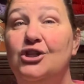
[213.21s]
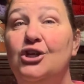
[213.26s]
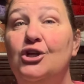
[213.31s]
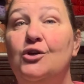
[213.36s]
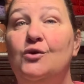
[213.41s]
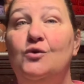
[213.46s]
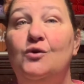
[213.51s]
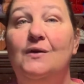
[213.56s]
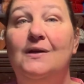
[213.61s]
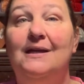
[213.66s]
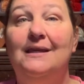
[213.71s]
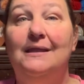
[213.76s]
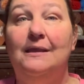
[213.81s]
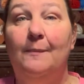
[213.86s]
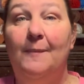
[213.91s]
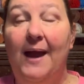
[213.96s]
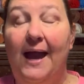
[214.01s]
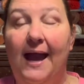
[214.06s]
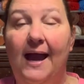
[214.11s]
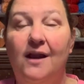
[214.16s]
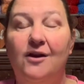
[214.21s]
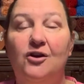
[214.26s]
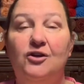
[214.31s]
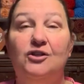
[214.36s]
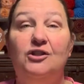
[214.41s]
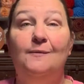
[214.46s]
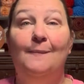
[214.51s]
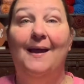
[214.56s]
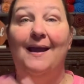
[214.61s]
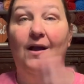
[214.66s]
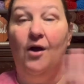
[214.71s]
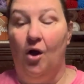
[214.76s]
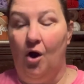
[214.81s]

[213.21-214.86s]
you get the pattern to make